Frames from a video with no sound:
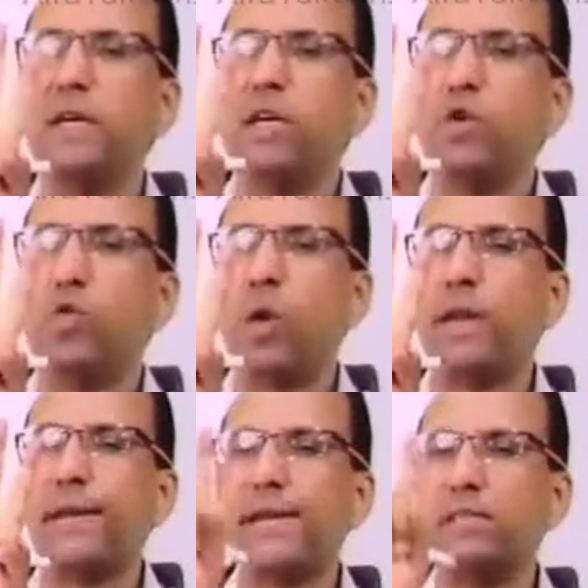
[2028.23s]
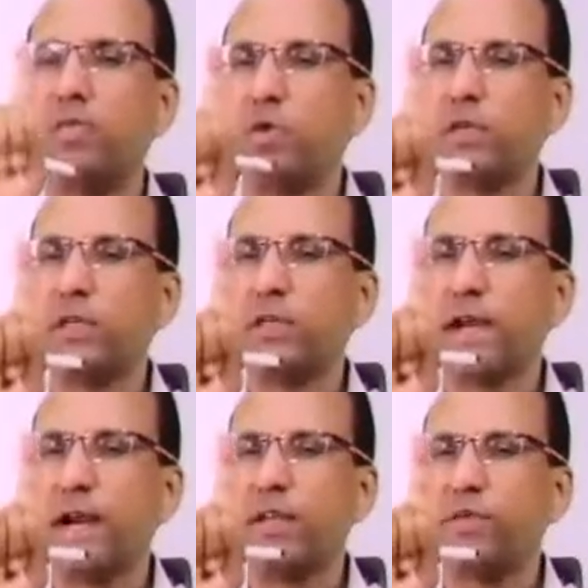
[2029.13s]
1 is motor
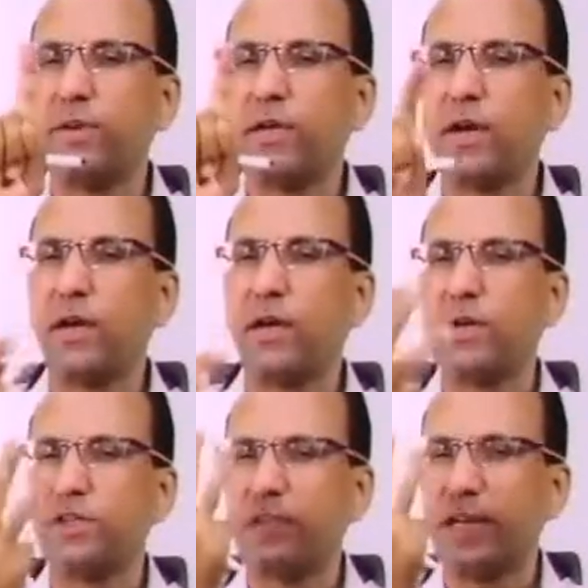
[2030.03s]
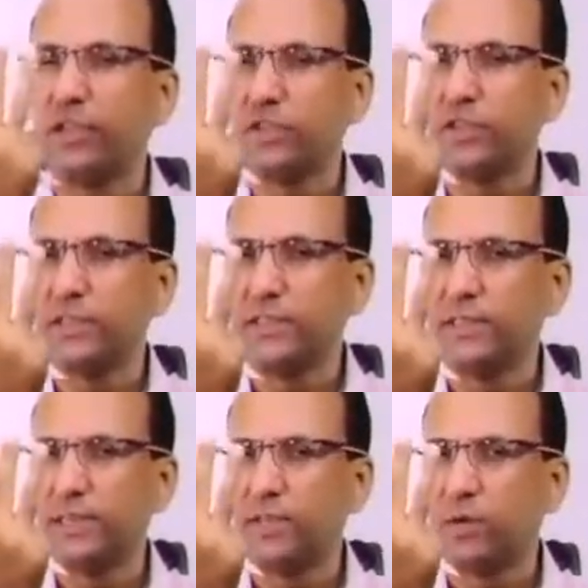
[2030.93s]
and 3 are sensory.
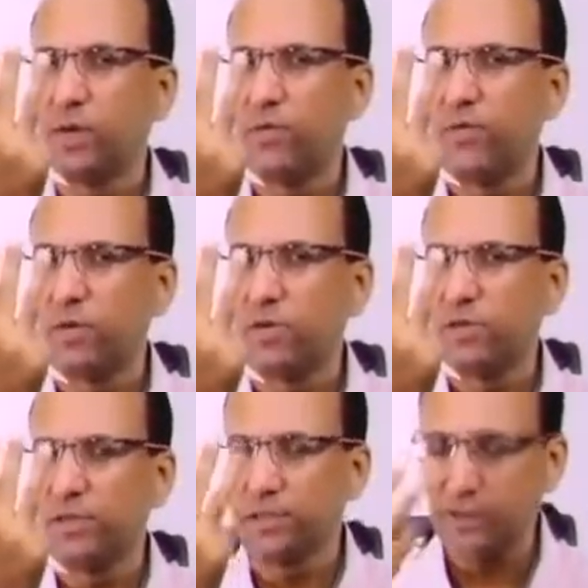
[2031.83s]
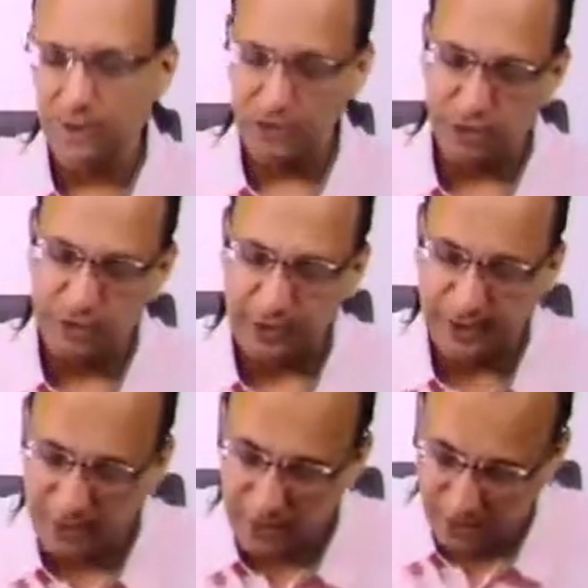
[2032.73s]
That's what we want to discuss. You see
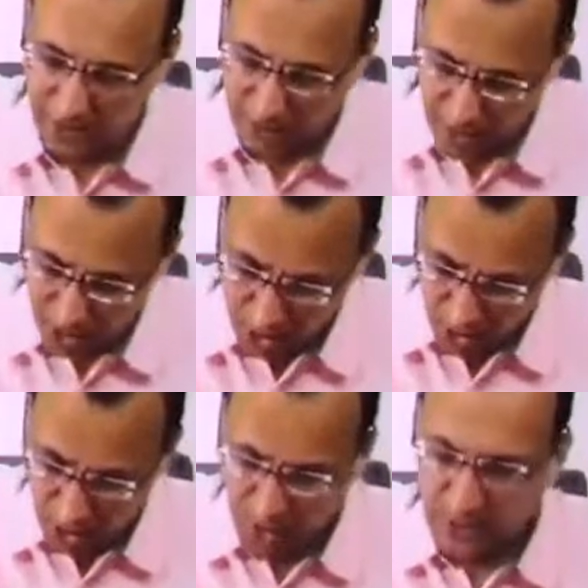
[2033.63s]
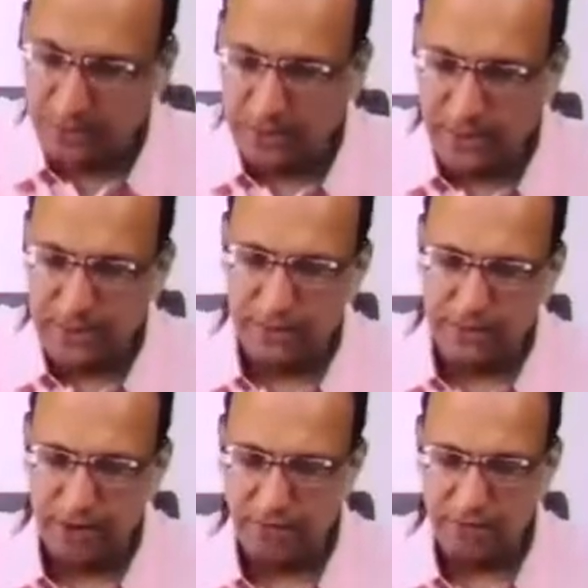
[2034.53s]
here, this is the trigeminal nerve
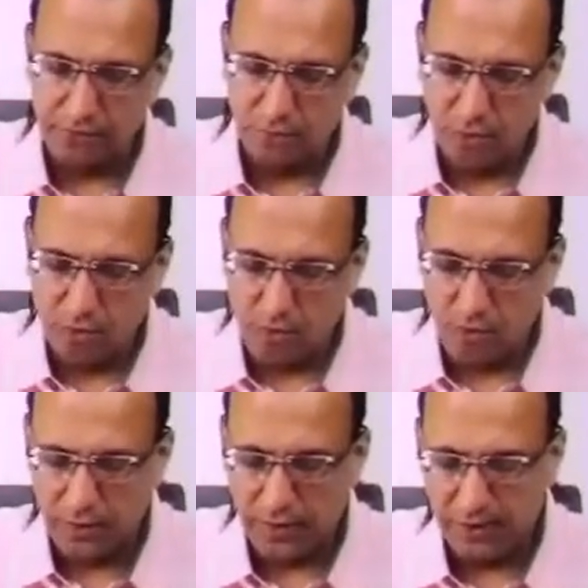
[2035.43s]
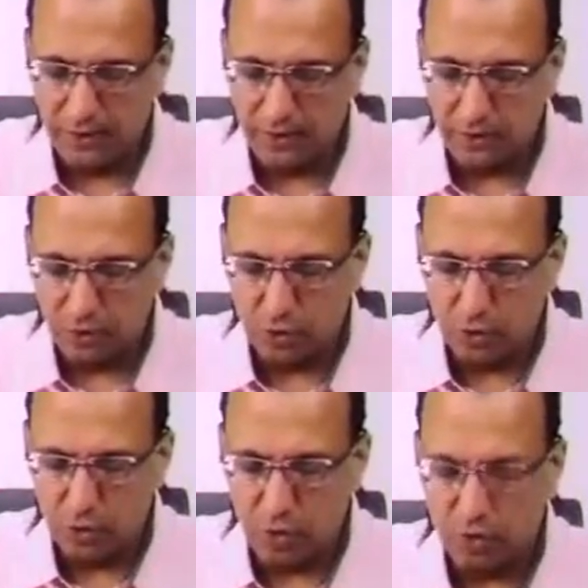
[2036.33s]
having 4 nuclei.
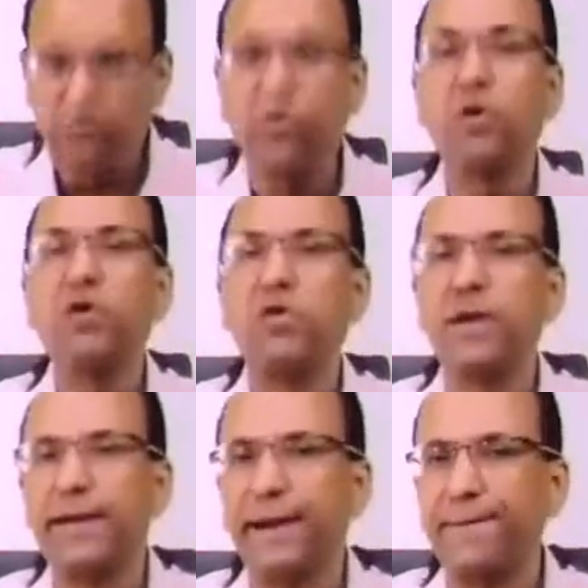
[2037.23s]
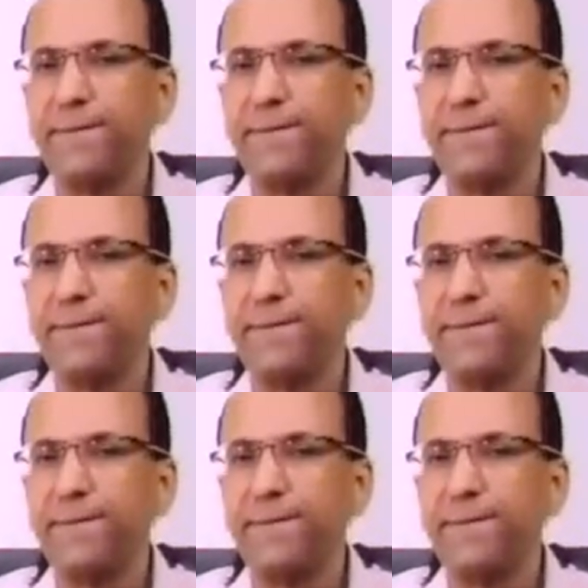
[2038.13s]
So out of 4 nuclei,